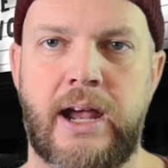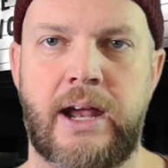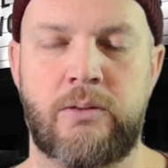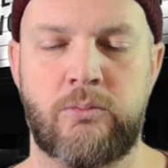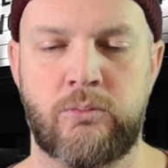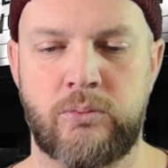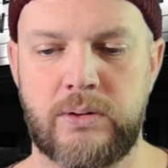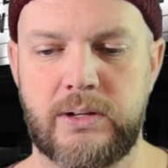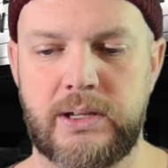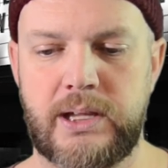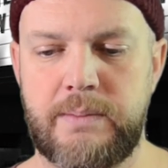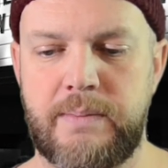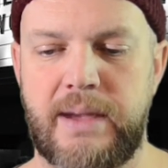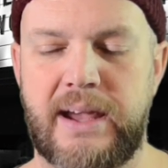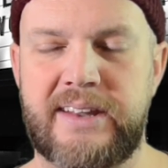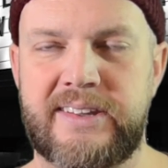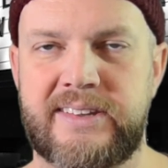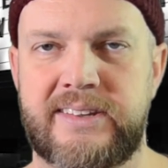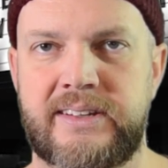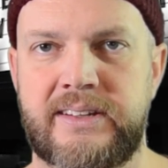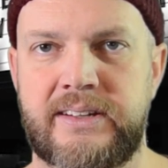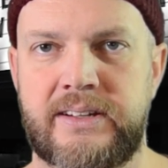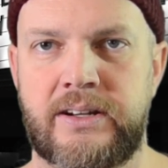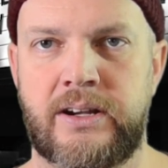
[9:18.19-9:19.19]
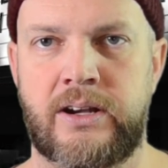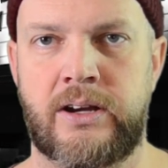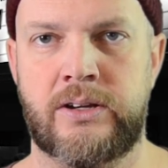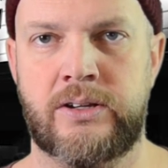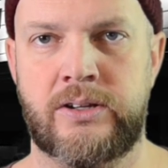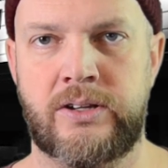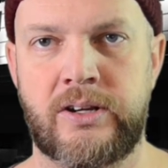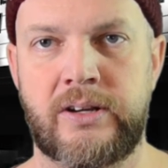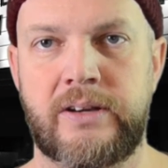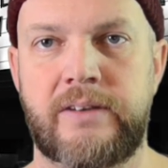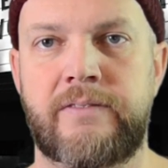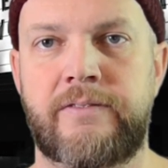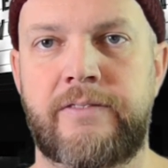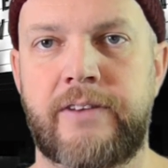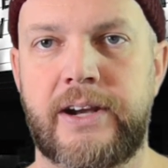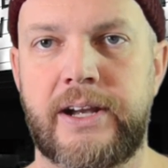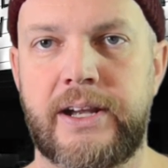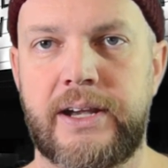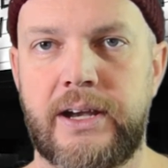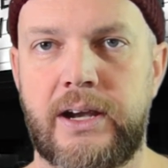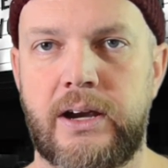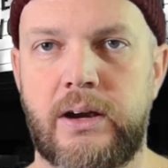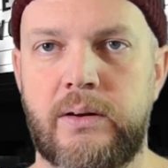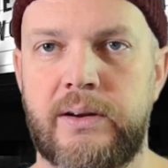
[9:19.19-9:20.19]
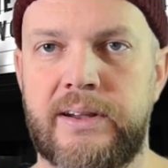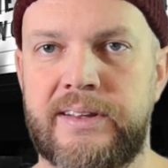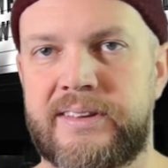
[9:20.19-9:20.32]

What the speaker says: it really makes it a good video.